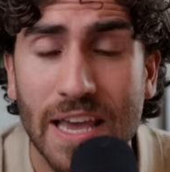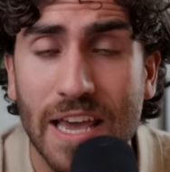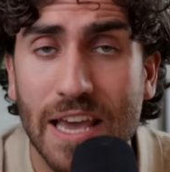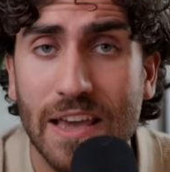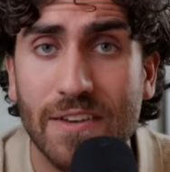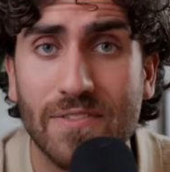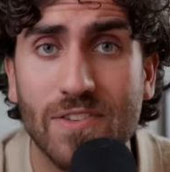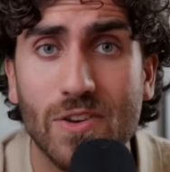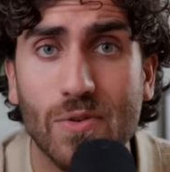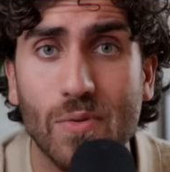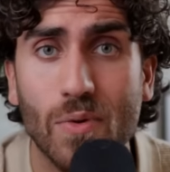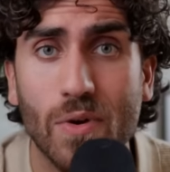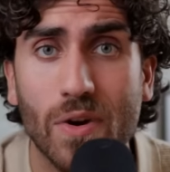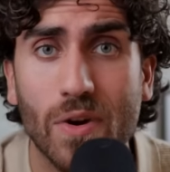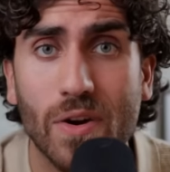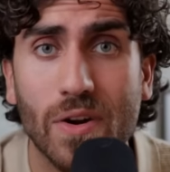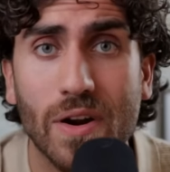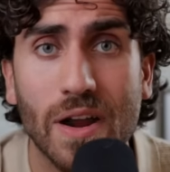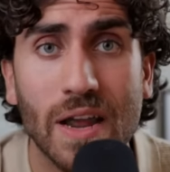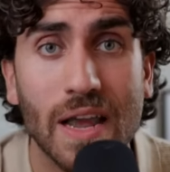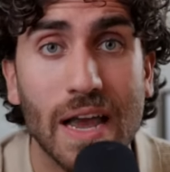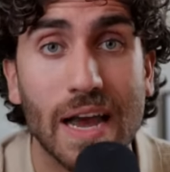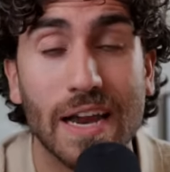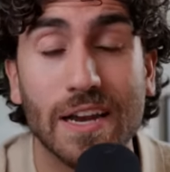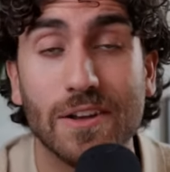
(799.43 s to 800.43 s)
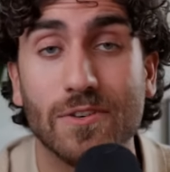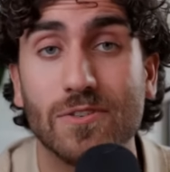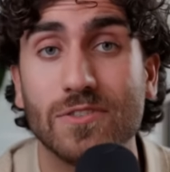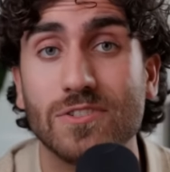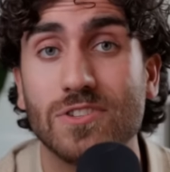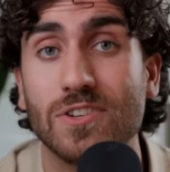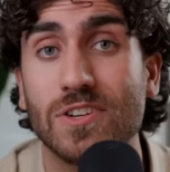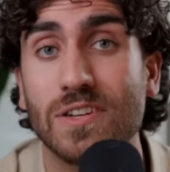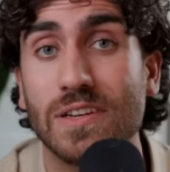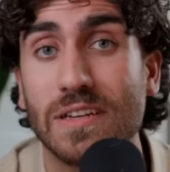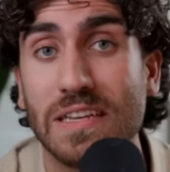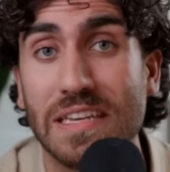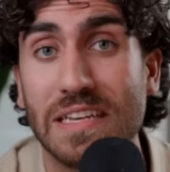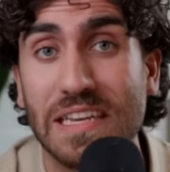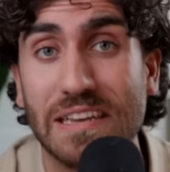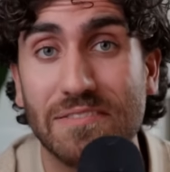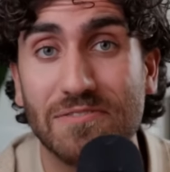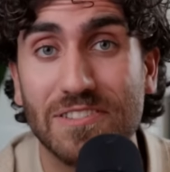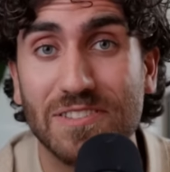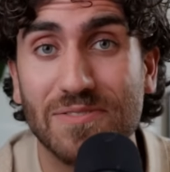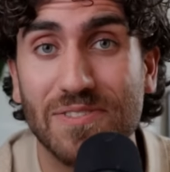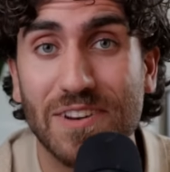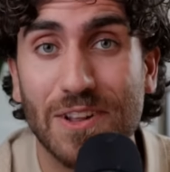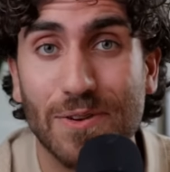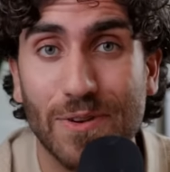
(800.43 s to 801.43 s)
If you were, I'd encourage you to give
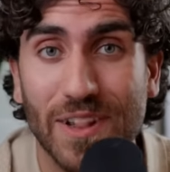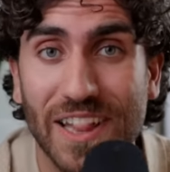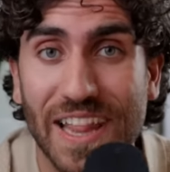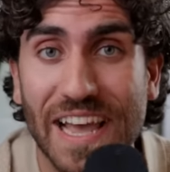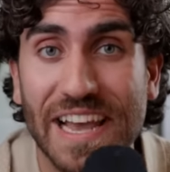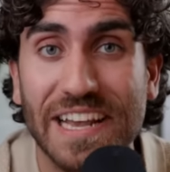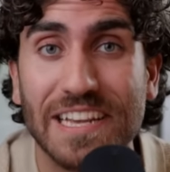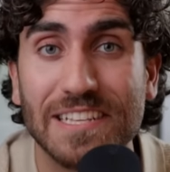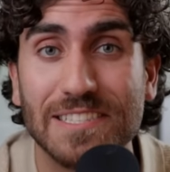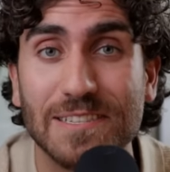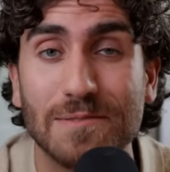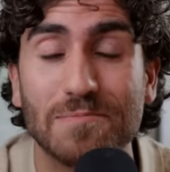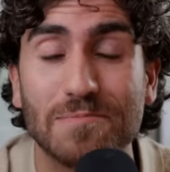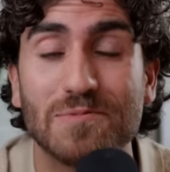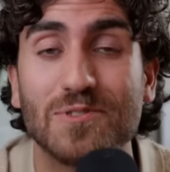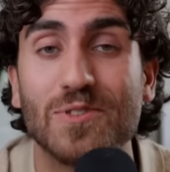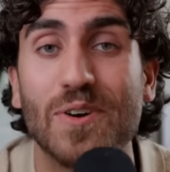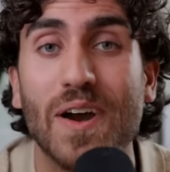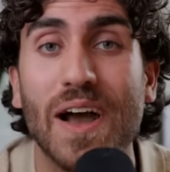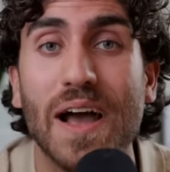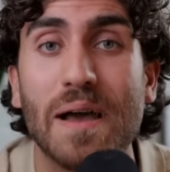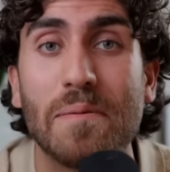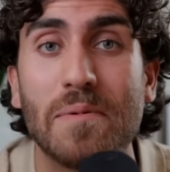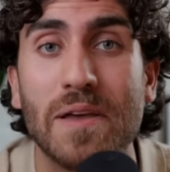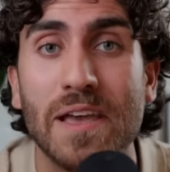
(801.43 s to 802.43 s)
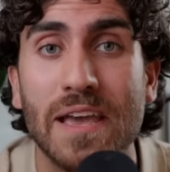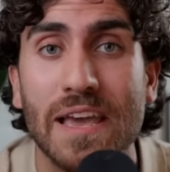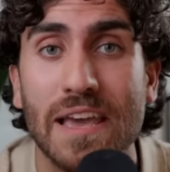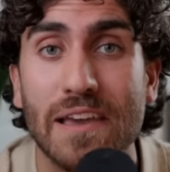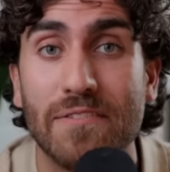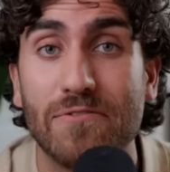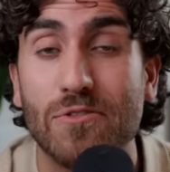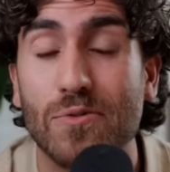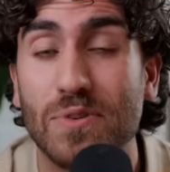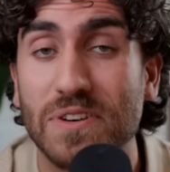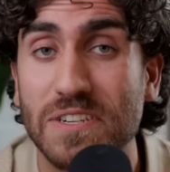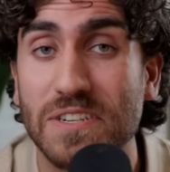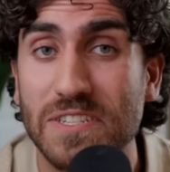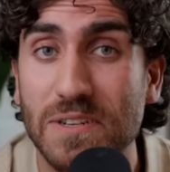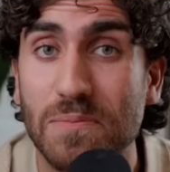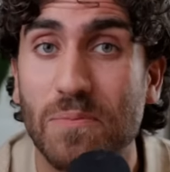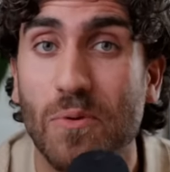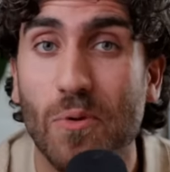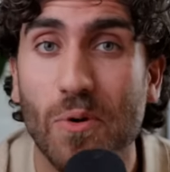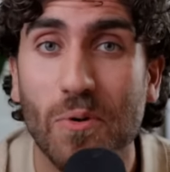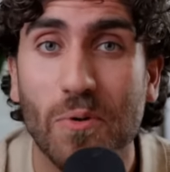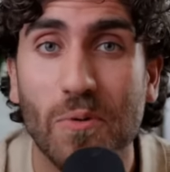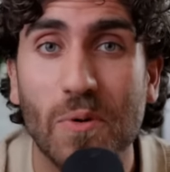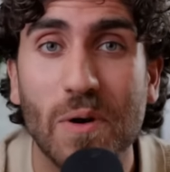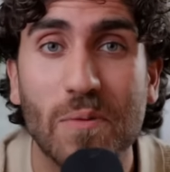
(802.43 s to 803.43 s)
this video a like and subscribe. If you want to
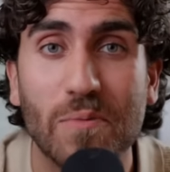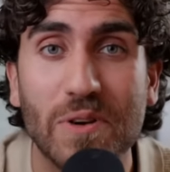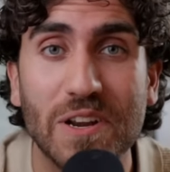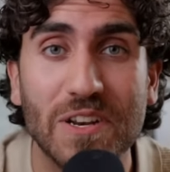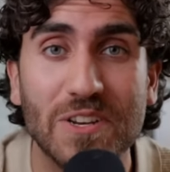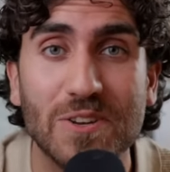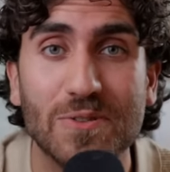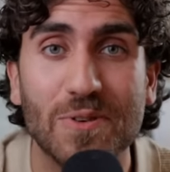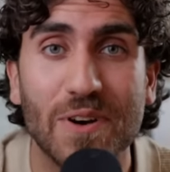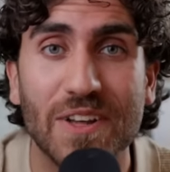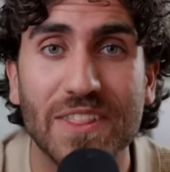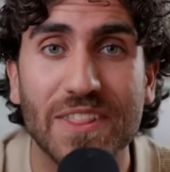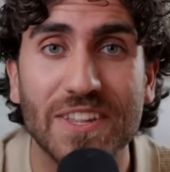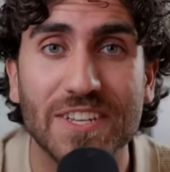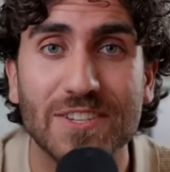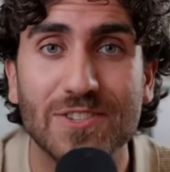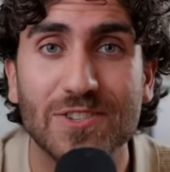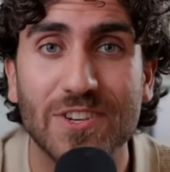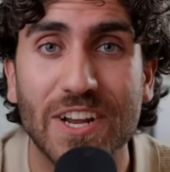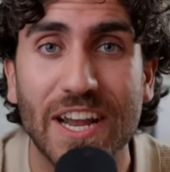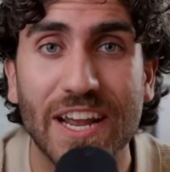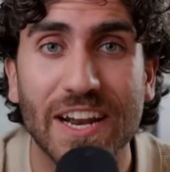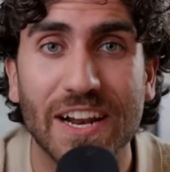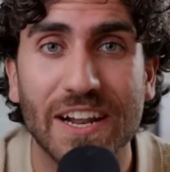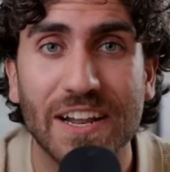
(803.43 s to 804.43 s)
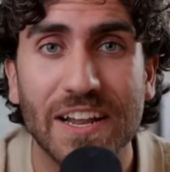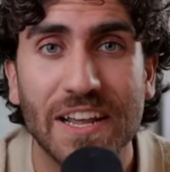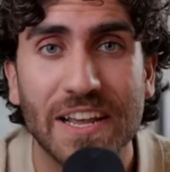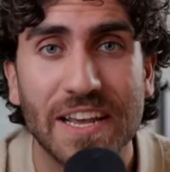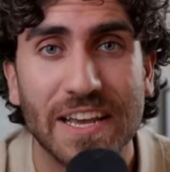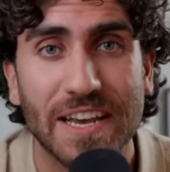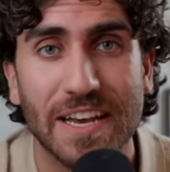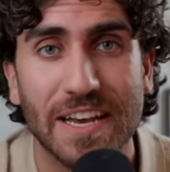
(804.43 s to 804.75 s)
support what we do on this channel,